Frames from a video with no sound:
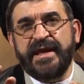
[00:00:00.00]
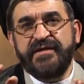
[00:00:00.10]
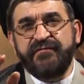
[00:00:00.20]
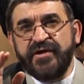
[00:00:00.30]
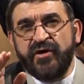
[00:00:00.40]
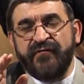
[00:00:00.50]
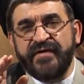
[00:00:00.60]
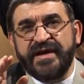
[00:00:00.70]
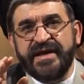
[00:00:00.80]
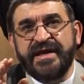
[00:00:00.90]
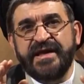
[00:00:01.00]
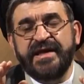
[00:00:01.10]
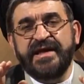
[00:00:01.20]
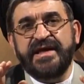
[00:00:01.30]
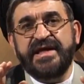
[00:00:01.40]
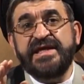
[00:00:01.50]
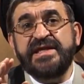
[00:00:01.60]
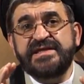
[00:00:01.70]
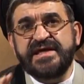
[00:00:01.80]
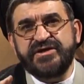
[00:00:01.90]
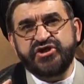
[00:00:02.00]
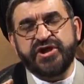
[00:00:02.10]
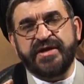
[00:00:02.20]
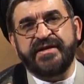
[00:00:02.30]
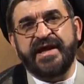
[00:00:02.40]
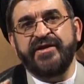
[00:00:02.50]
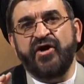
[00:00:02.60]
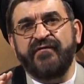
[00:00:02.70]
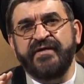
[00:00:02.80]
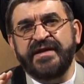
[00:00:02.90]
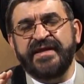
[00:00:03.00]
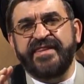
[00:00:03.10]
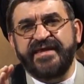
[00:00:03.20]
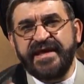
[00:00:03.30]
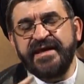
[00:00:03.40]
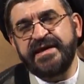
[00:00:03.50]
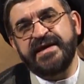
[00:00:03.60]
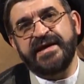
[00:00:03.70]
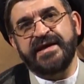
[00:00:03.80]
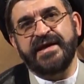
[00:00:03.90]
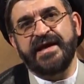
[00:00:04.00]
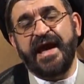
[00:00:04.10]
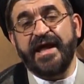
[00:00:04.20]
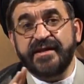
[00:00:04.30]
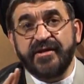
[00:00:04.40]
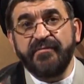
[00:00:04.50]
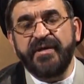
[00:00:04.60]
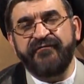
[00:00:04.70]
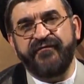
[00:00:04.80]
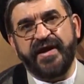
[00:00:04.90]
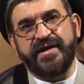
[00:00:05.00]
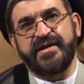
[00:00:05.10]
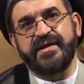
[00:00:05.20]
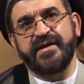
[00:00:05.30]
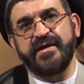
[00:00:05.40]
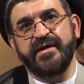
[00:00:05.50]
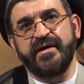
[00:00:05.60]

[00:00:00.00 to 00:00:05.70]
even our intentions and our thinking has some effects.